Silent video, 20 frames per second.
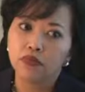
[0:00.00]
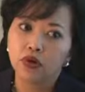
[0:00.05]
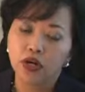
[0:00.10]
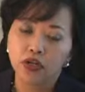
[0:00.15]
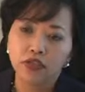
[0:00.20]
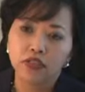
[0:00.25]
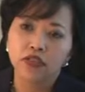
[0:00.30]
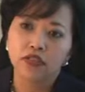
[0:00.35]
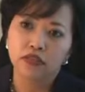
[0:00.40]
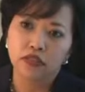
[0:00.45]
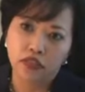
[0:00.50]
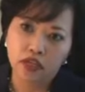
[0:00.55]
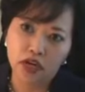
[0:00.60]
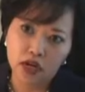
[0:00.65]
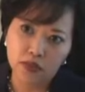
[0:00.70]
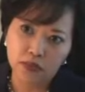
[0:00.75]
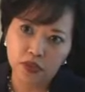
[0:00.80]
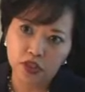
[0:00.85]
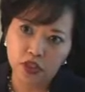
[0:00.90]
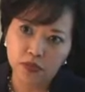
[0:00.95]
proudest
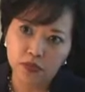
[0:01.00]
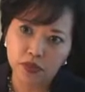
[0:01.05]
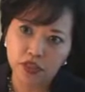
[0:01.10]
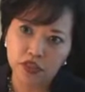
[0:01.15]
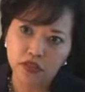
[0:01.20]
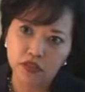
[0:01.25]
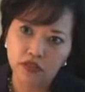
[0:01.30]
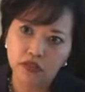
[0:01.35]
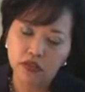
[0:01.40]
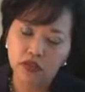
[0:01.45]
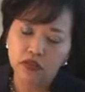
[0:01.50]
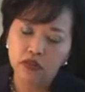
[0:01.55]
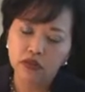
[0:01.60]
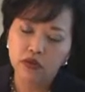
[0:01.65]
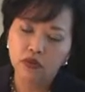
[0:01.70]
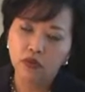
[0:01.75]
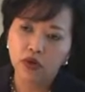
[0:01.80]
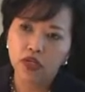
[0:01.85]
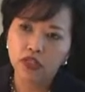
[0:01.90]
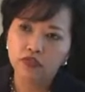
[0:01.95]
accomplishments.
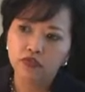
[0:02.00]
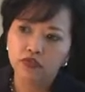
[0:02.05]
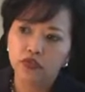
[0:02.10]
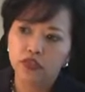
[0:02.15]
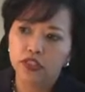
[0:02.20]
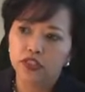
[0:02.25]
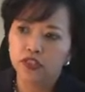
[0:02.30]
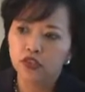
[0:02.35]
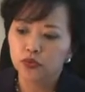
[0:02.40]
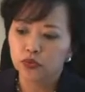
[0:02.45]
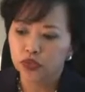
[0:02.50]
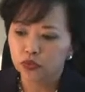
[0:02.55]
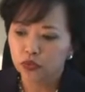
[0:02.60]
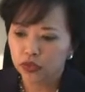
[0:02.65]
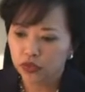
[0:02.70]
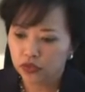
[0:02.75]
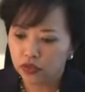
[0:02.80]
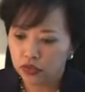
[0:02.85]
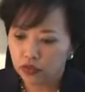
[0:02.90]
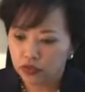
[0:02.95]
One of which was
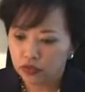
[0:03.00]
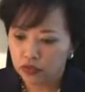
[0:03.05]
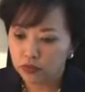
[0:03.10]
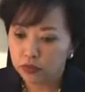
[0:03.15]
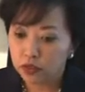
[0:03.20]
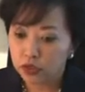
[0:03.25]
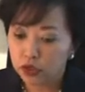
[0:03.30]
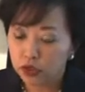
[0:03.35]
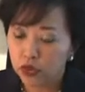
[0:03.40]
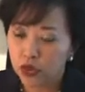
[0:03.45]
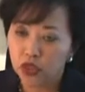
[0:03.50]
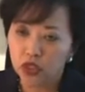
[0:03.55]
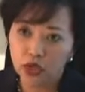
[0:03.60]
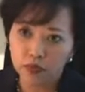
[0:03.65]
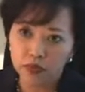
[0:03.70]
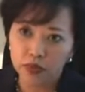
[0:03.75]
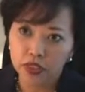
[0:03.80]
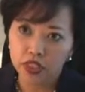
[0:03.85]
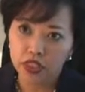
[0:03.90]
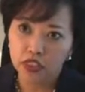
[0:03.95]
with a mature
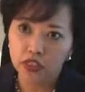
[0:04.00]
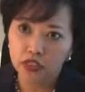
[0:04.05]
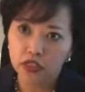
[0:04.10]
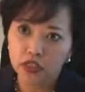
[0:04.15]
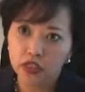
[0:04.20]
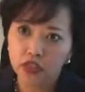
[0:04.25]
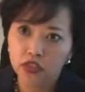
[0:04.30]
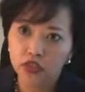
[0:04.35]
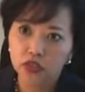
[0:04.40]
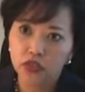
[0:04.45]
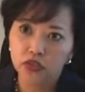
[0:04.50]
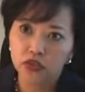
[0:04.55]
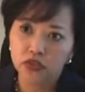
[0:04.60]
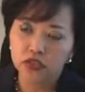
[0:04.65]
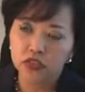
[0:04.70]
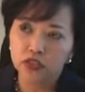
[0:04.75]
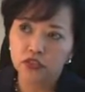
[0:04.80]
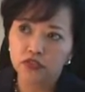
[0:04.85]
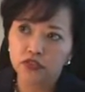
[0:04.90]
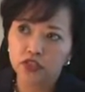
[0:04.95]
company who
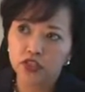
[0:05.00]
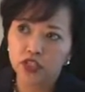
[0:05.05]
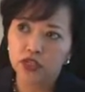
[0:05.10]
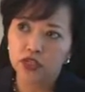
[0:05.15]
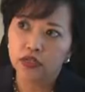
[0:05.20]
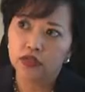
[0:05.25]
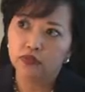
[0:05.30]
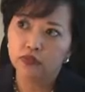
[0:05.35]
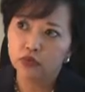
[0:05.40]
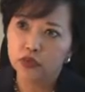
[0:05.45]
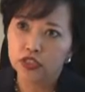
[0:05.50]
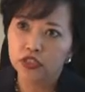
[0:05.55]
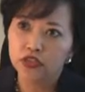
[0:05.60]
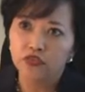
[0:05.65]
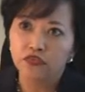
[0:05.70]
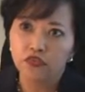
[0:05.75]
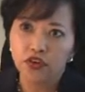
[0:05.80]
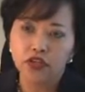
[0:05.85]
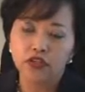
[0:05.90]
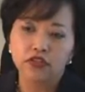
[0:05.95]
was in
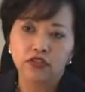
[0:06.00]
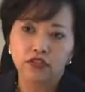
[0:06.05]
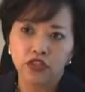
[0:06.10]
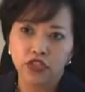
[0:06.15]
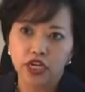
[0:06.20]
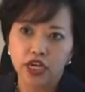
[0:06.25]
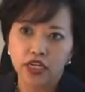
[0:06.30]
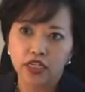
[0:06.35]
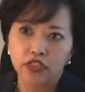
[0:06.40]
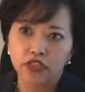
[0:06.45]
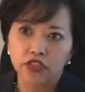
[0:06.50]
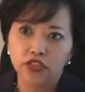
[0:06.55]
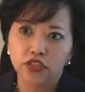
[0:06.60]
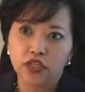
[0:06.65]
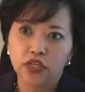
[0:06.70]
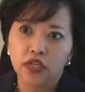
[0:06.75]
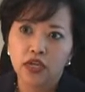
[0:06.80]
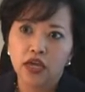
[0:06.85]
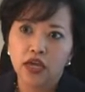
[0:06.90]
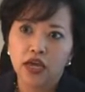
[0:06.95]
the face of change,
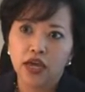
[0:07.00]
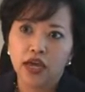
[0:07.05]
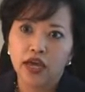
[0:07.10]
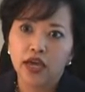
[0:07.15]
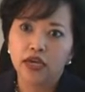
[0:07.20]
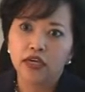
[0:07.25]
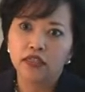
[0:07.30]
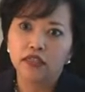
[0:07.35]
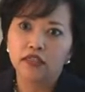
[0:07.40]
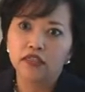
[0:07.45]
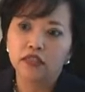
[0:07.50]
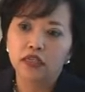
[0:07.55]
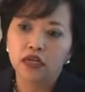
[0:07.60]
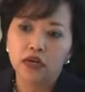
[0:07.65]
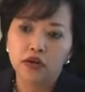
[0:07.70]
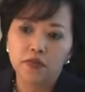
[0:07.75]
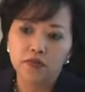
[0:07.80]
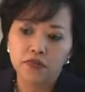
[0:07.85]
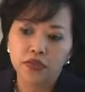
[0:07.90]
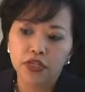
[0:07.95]
and
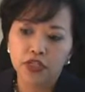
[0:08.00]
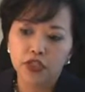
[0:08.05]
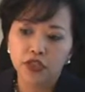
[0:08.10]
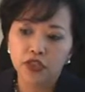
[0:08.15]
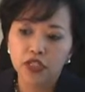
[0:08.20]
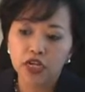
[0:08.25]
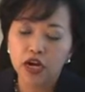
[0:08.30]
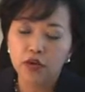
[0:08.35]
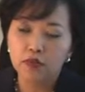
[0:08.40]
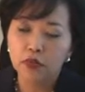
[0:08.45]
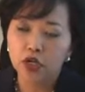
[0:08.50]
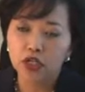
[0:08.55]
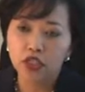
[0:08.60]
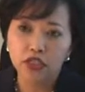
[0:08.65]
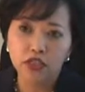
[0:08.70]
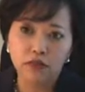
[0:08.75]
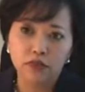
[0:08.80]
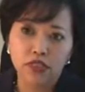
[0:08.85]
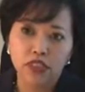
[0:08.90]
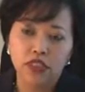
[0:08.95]
they could not
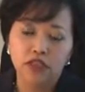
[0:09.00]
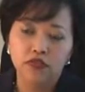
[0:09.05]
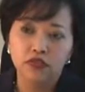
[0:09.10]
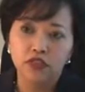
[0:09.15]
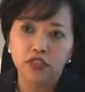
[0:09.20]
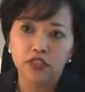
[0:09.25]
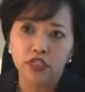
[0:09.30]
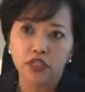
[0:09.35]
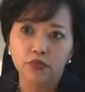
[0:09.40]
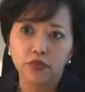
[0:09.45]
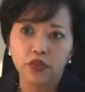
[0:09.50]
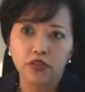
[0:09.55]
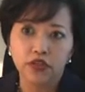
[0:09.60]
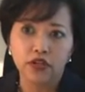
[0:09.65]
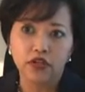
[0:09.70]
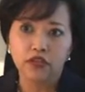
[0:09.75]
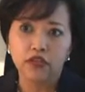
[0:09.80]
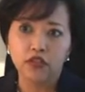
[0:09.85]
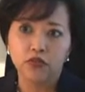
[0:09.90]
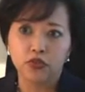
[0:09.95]
market themselves the same way
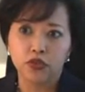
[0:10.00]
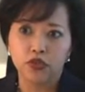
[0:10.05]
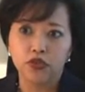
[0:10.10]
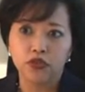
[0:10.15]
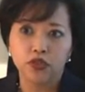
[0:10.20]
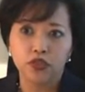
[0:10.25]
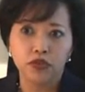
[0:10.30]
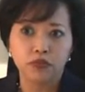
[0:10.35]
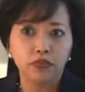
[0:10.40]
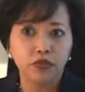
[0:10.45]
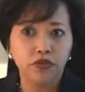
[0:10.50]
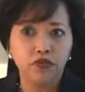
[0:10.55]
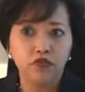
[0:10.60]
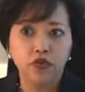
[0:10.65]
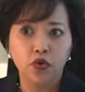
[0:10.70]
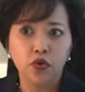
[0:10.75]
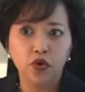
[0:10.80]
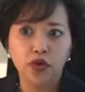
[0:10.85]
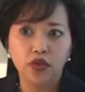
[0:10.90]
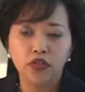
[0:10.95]
that they were doing it
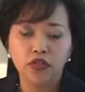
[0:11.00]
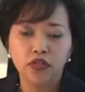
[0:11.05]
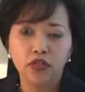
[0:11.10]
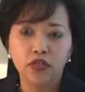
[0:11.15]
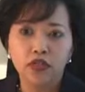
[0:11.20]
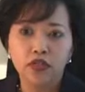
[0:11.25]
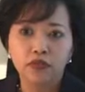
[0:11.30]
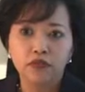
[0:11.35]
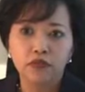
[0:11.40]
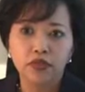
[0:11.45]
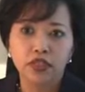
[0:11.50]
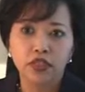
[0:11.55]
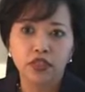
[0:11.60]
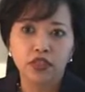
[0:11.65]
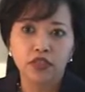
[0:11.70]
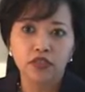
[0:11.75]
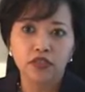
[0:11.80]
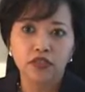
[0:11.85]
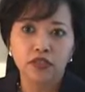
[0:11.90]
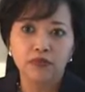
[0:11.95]
before,
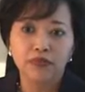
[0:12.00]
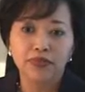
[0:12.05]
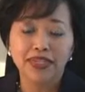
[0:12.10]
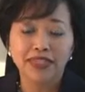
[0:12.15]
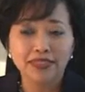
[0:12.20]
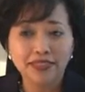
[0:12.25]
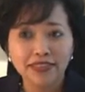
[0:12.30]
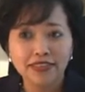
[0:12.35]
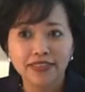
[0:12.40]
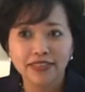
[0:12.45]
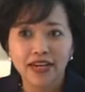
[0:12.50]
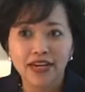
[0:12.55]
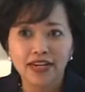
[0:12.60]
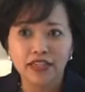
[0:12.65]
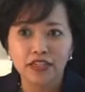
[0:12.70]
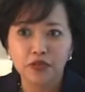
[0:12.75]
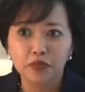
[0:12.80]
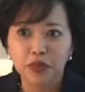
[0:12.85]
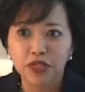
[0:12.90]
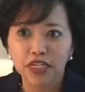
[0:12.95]
because they basically
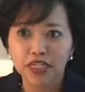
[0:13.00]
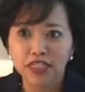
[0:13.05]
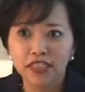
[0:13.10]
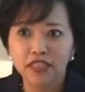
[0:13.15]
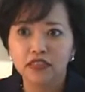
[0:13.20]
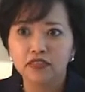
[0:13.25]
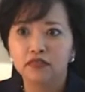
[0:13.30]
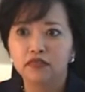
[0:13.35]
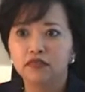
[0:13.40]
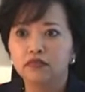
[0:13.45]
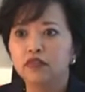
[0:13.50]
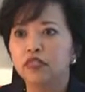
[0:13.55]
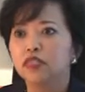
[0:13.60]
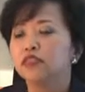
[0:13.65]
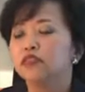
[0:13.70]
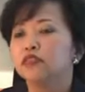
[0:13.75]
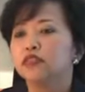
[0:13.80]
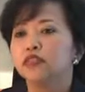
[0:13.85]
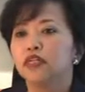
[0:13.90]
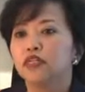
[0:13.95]
got complacent,
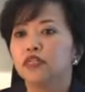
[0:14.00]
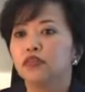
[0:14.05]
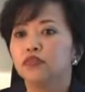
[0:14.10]
and